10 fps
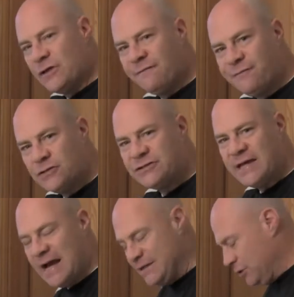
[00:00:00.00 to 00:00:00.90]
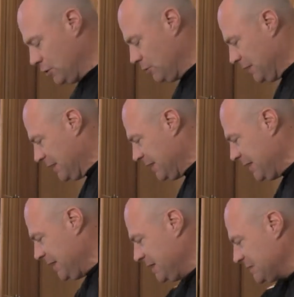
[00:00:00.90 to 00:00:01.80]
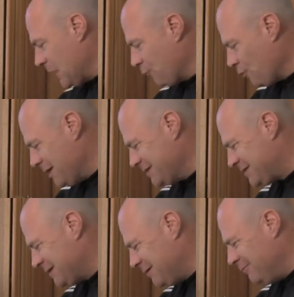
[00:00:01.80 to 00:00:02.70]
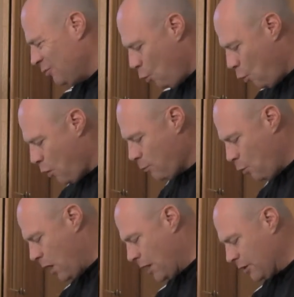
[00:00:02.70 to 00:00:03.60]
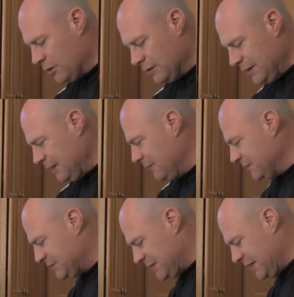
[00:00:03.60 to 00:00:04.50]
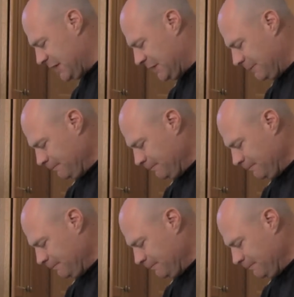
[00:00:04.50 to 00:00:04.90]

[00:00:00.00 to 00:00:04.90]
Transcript: so the first thing I do is I run some warm water in the sink